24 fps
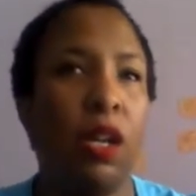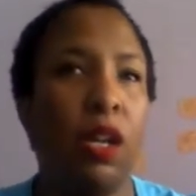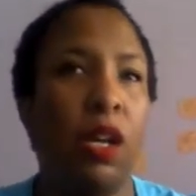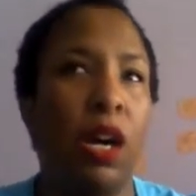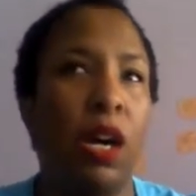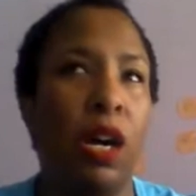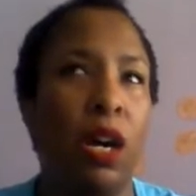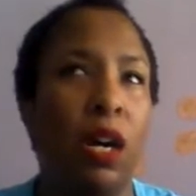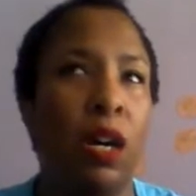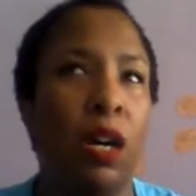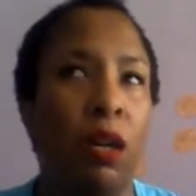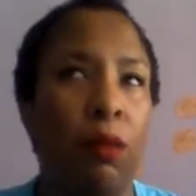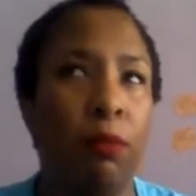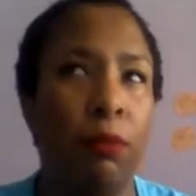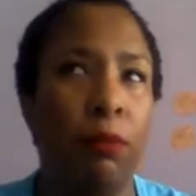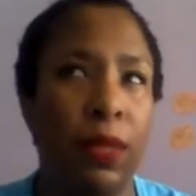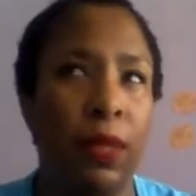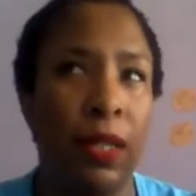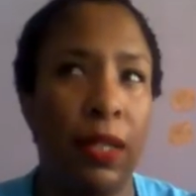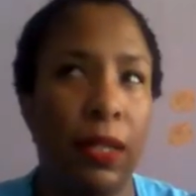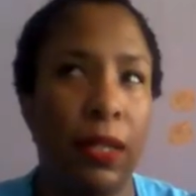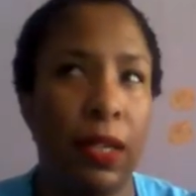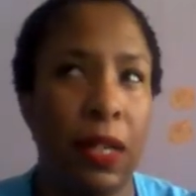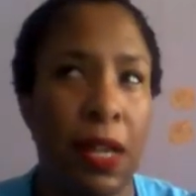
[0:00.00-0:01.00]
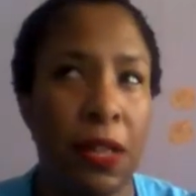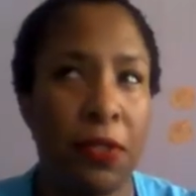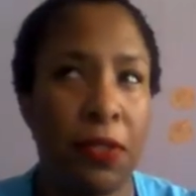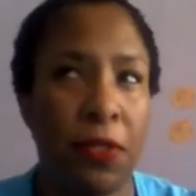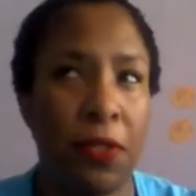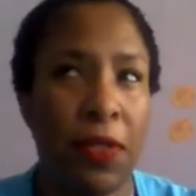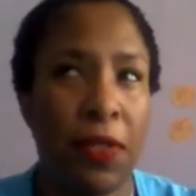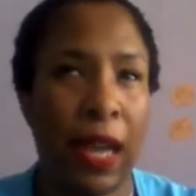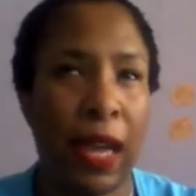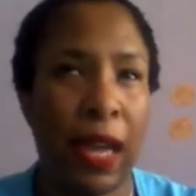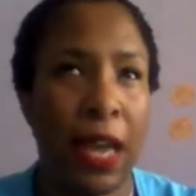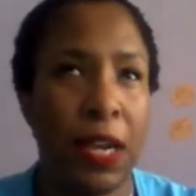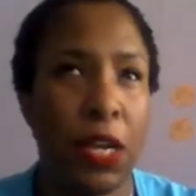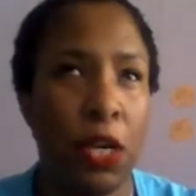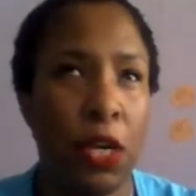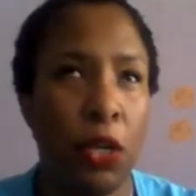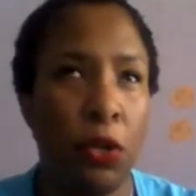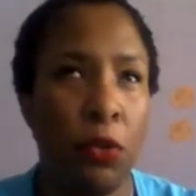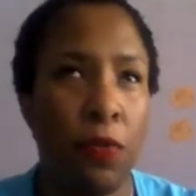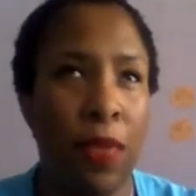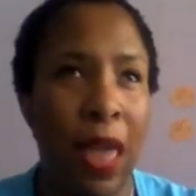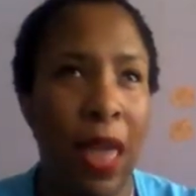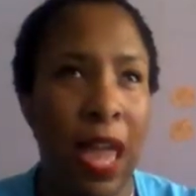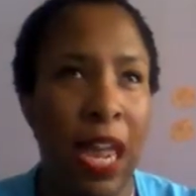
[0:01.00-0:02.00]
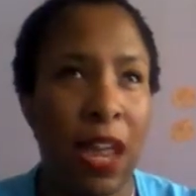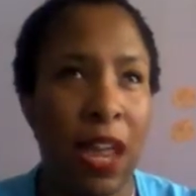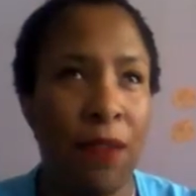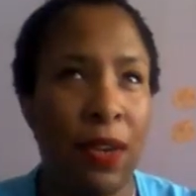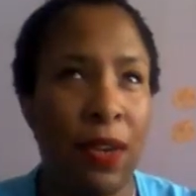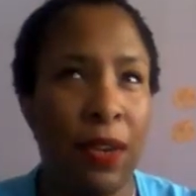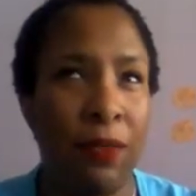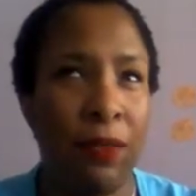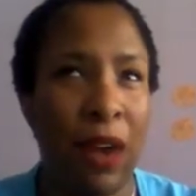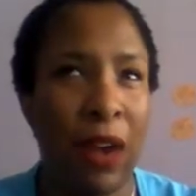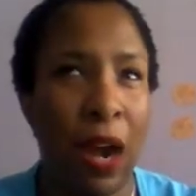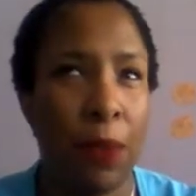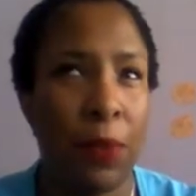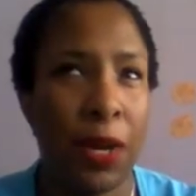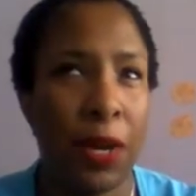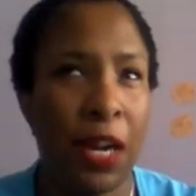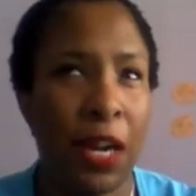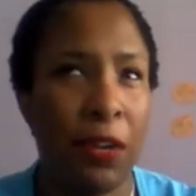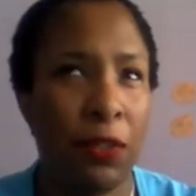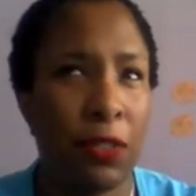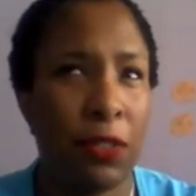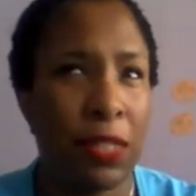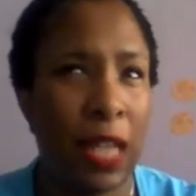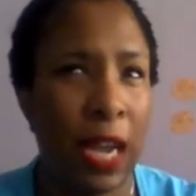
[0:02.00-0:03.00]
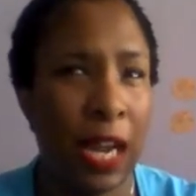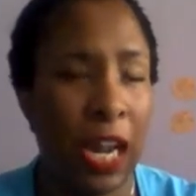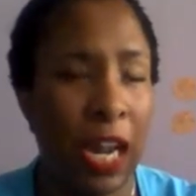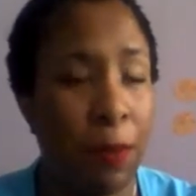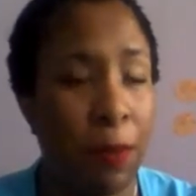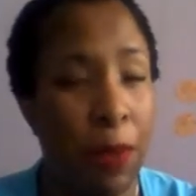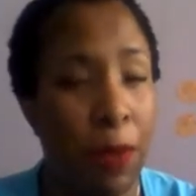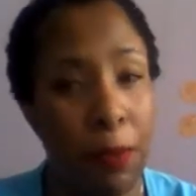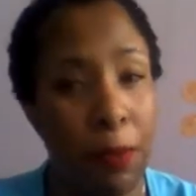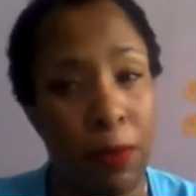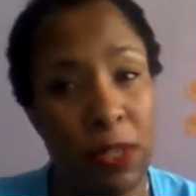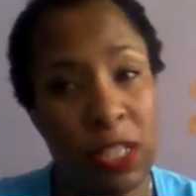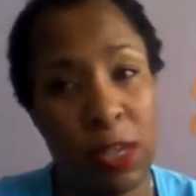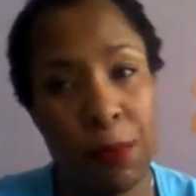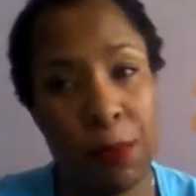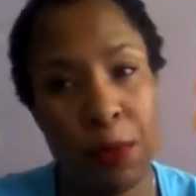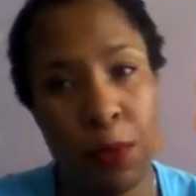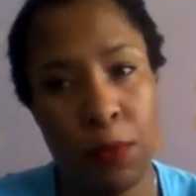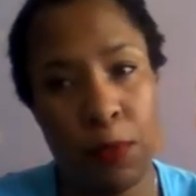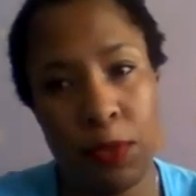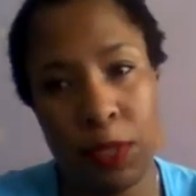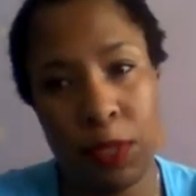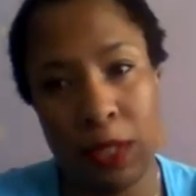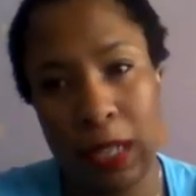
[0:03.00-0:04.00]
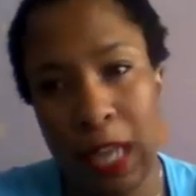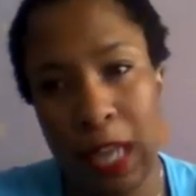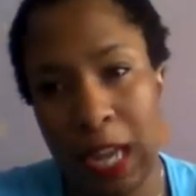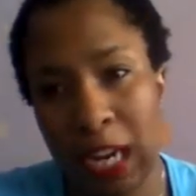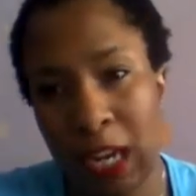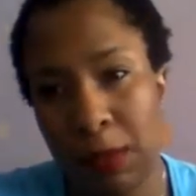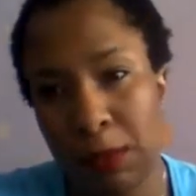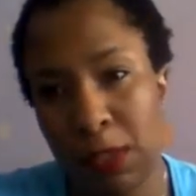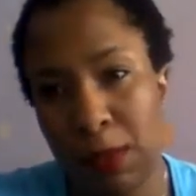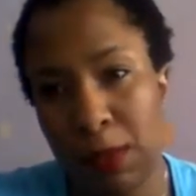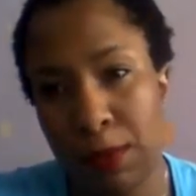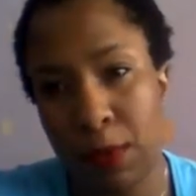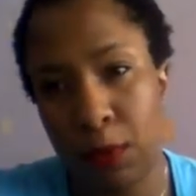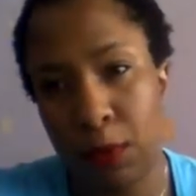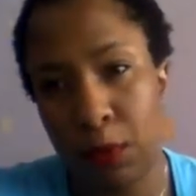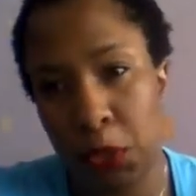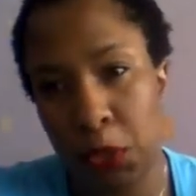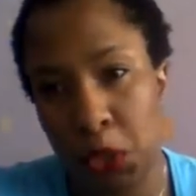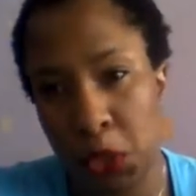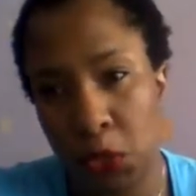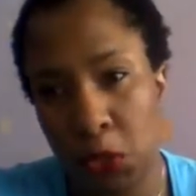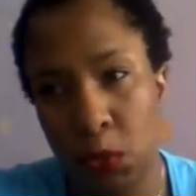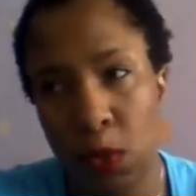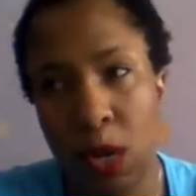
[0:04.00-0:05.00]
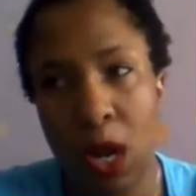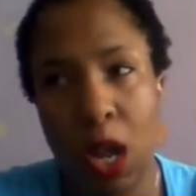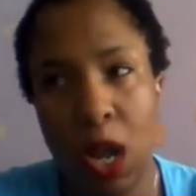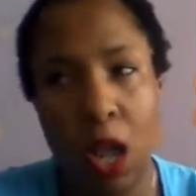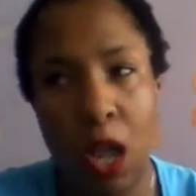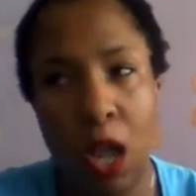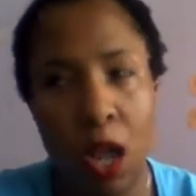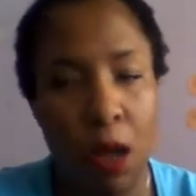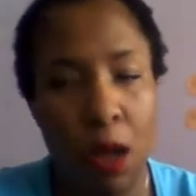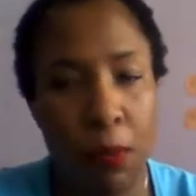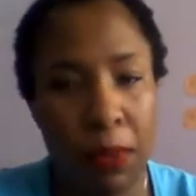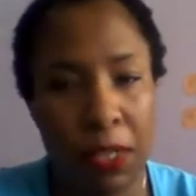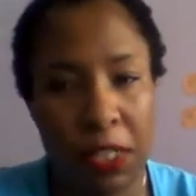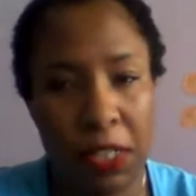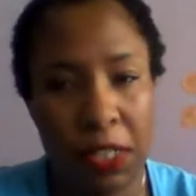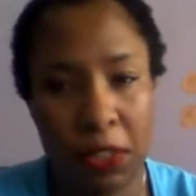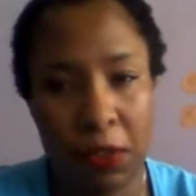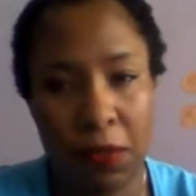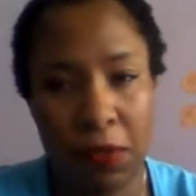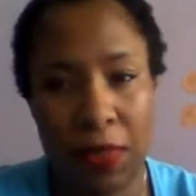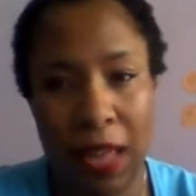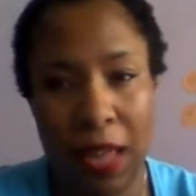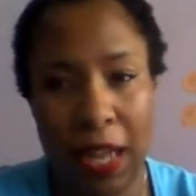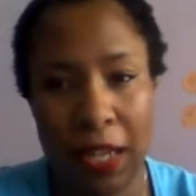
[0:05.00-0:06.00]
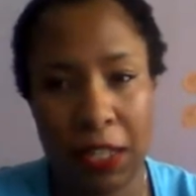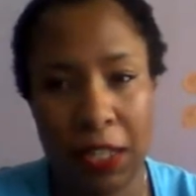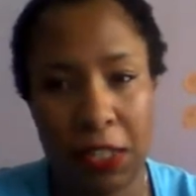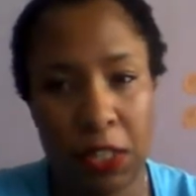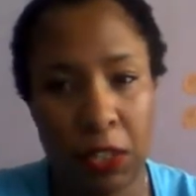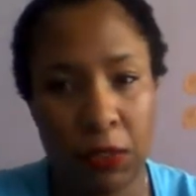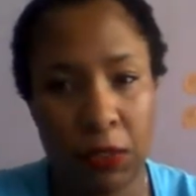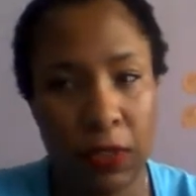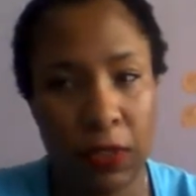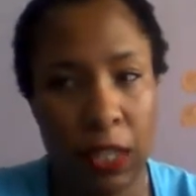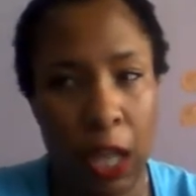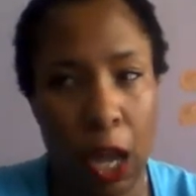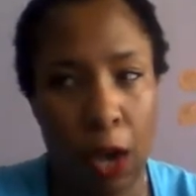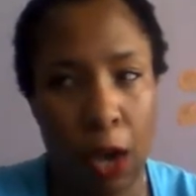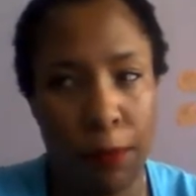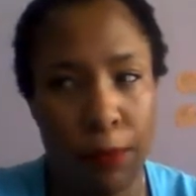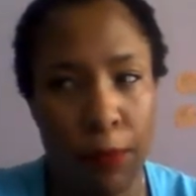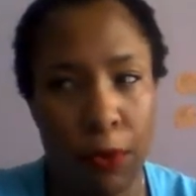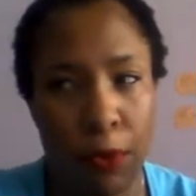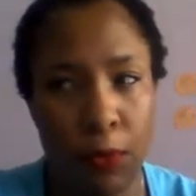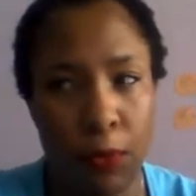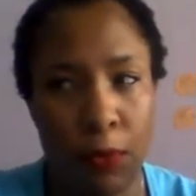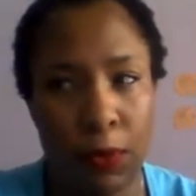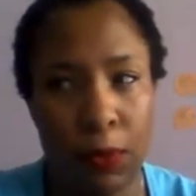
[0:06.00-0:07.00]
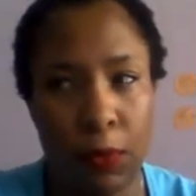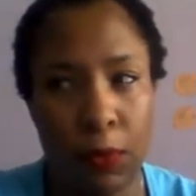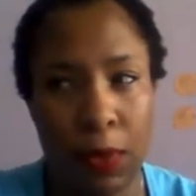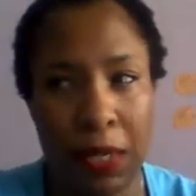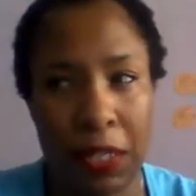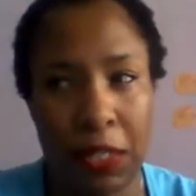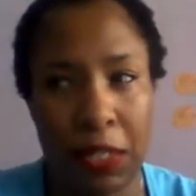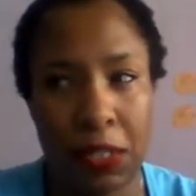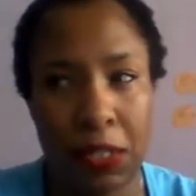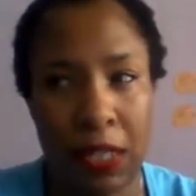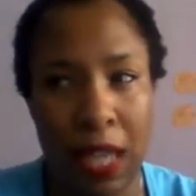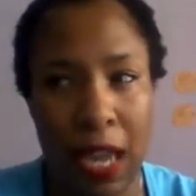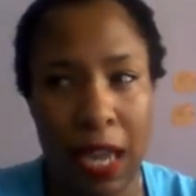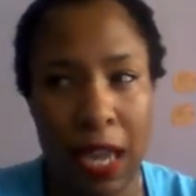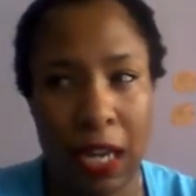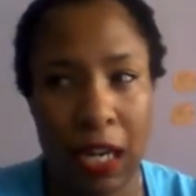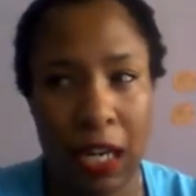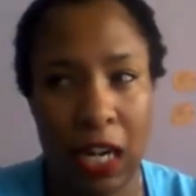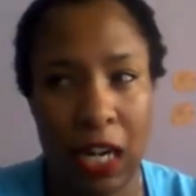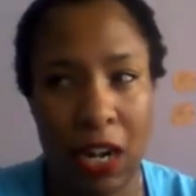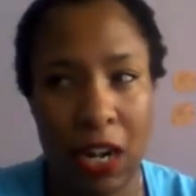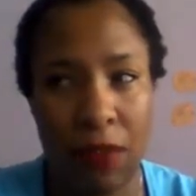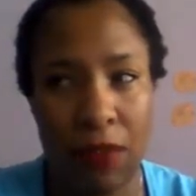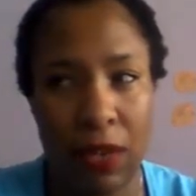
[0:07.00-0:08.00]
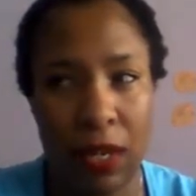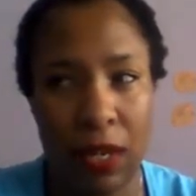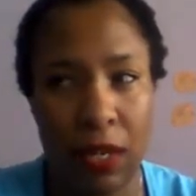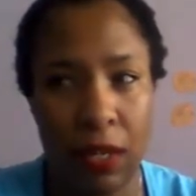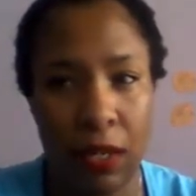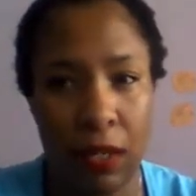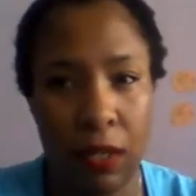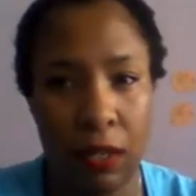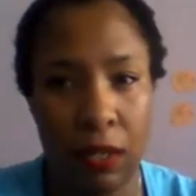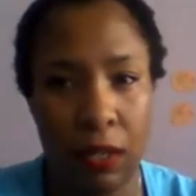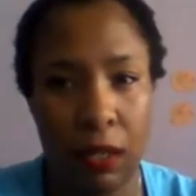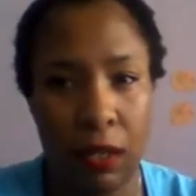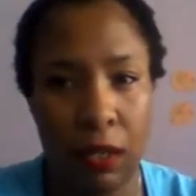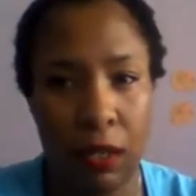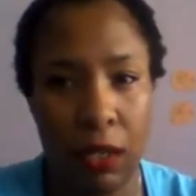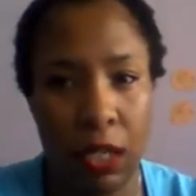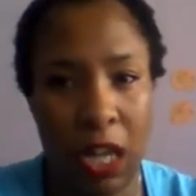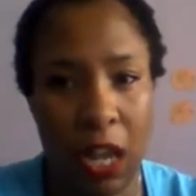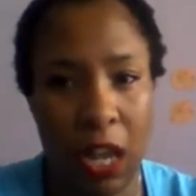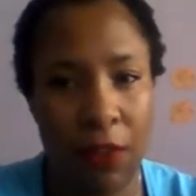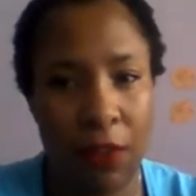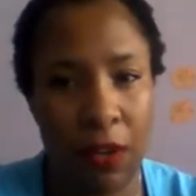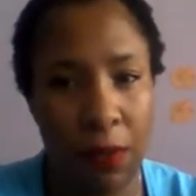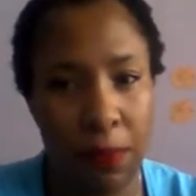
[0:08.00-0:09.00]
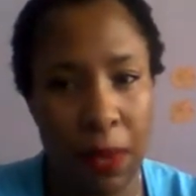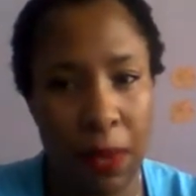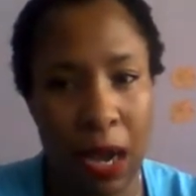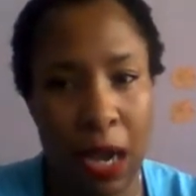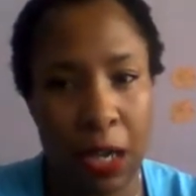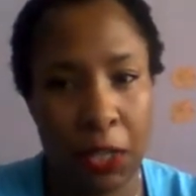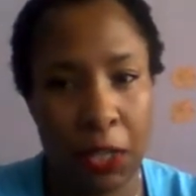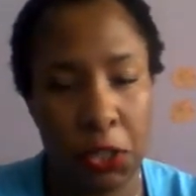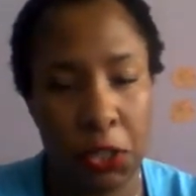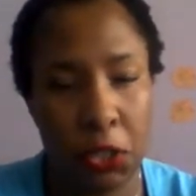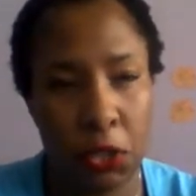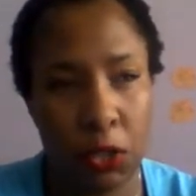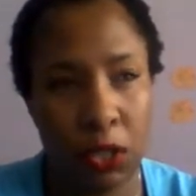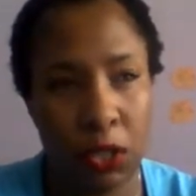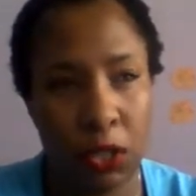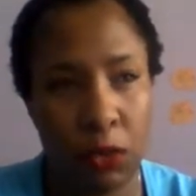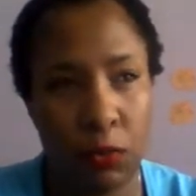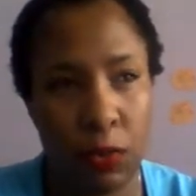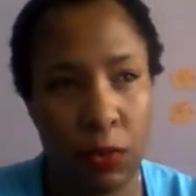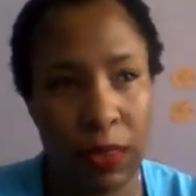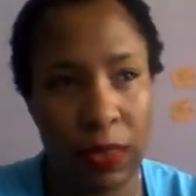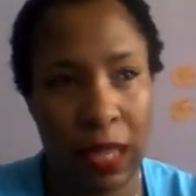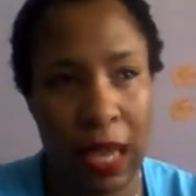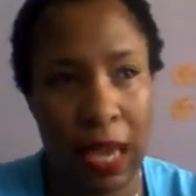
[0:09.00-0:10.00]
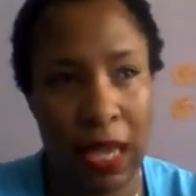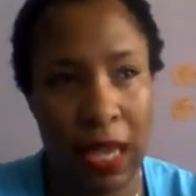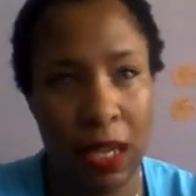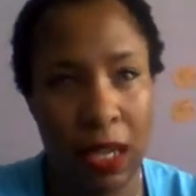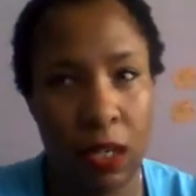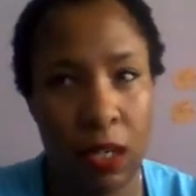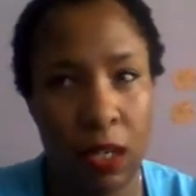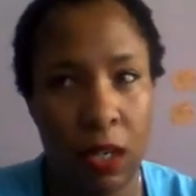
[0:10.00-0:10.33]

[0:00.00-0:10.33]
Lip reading: But another thing I know that even Robert Kiyosaki, maybe some people don't like him, some people do, but certain things are really helpful with what he's saying, and even David Bach is good with that.